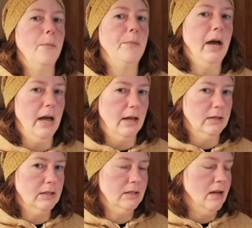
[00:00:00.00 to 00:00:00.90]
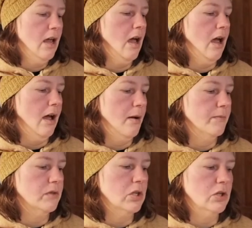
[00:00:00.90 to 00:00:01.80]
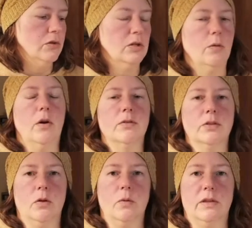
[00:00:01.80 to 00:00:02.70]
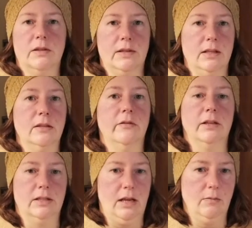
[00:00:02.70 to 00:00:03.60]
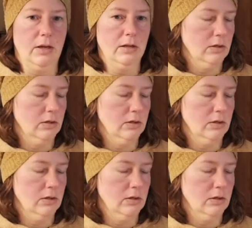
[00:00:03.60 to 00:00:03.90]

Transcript: but to do so also with a sense of excitement.